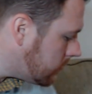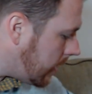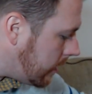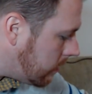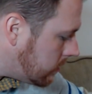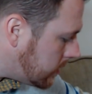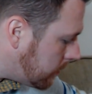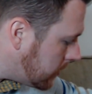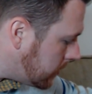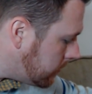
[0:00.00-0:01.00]
I heard
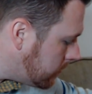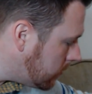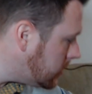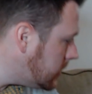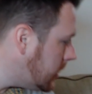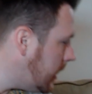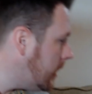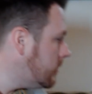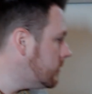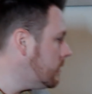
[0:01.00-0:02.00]
something. Where's it
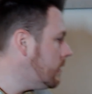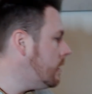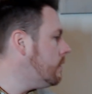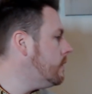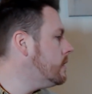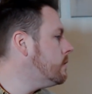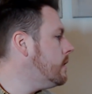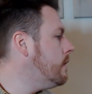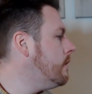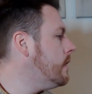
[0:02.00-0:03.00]
at? Oh, it's
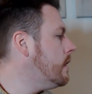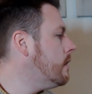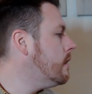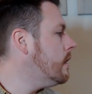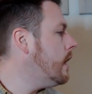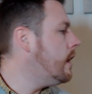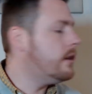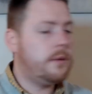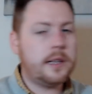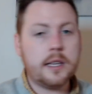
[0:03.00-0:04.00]
way over there. I'll
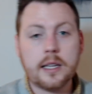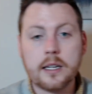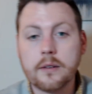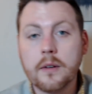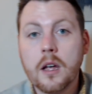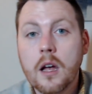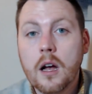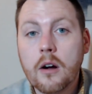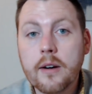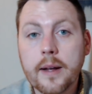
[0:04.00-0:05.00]
deal with it later.
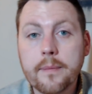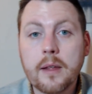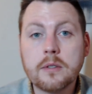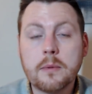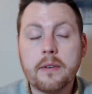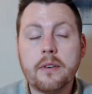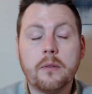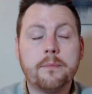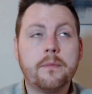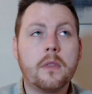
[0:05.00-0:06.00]
Okay, that was my phone.